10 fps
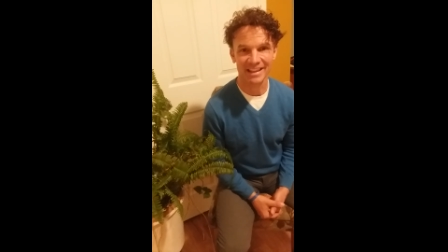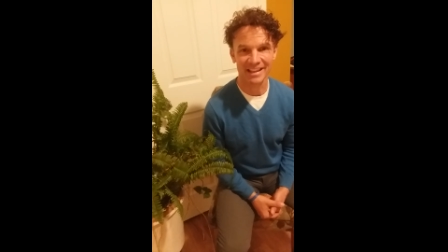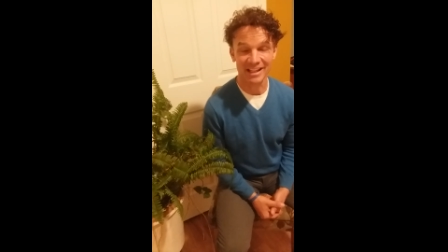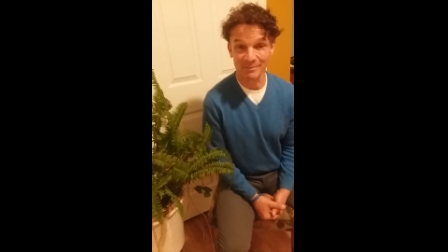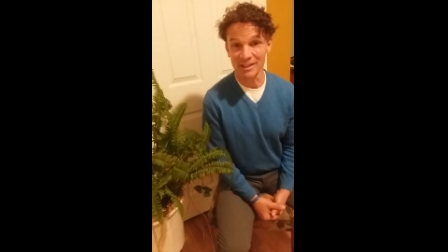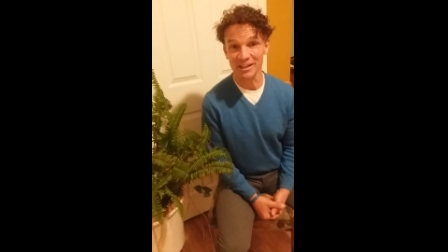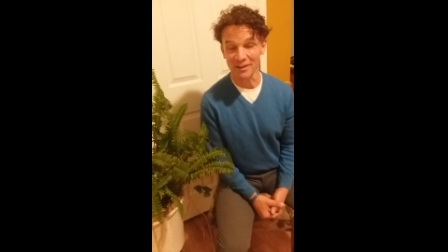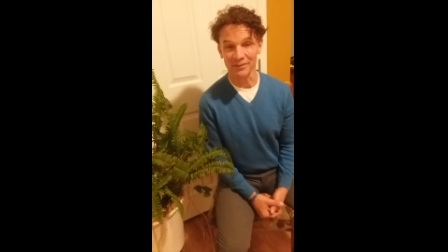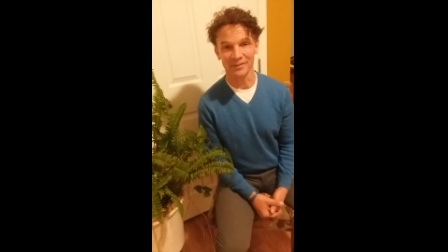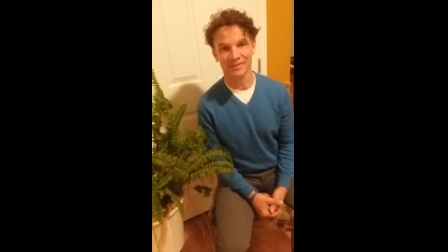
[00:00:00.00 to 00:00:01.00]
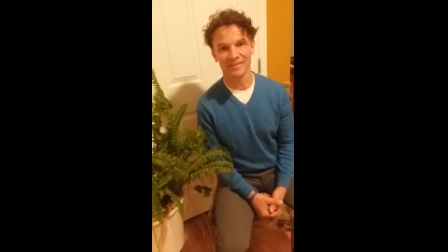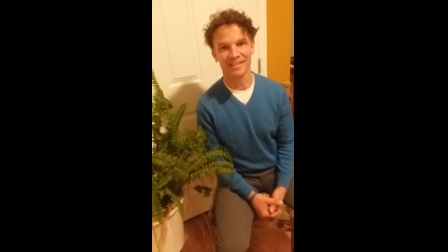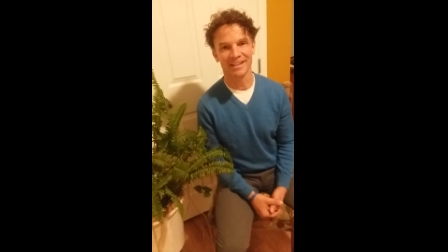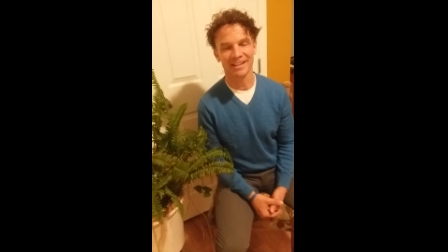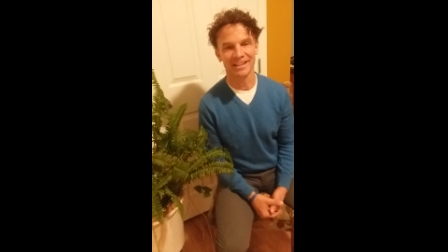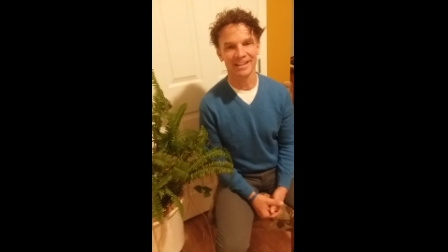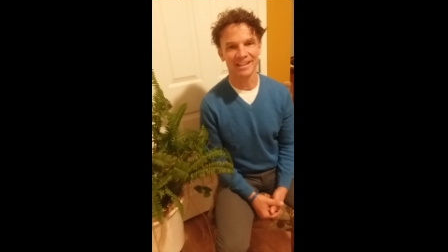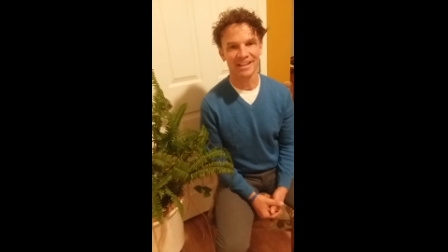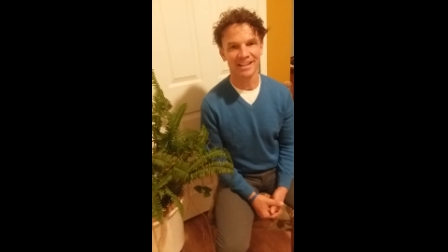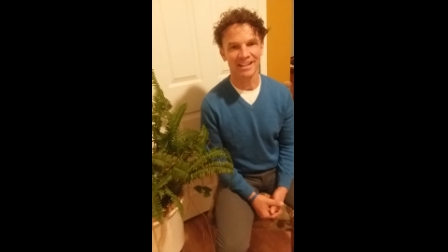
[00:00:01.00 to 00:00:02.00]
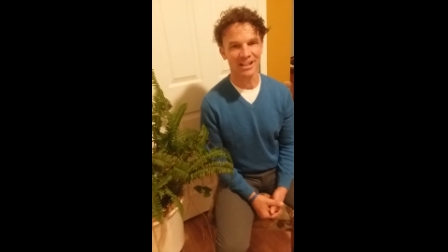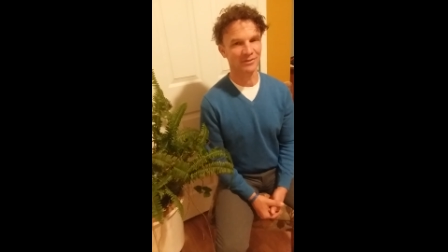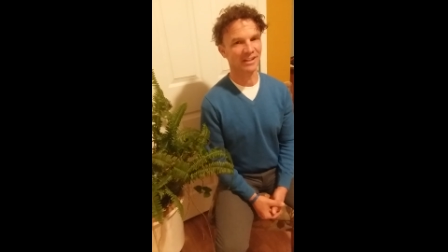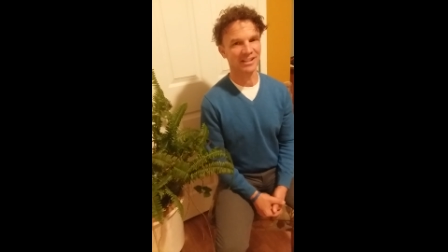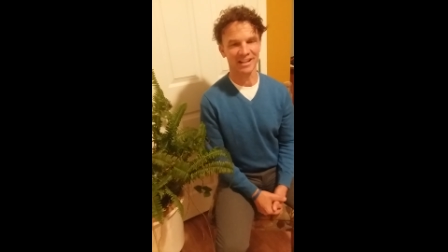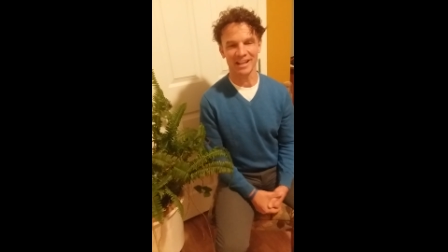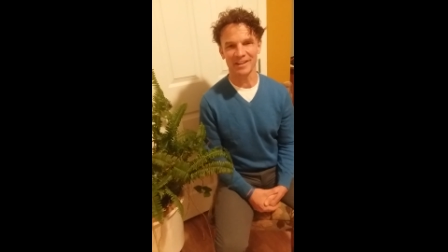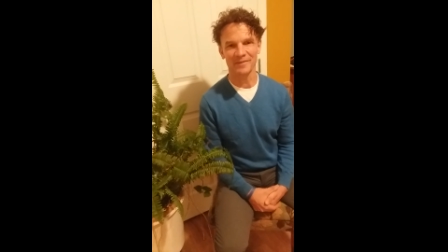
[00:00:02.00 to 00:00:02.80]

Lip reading: That's my stuff. Thanks for listening.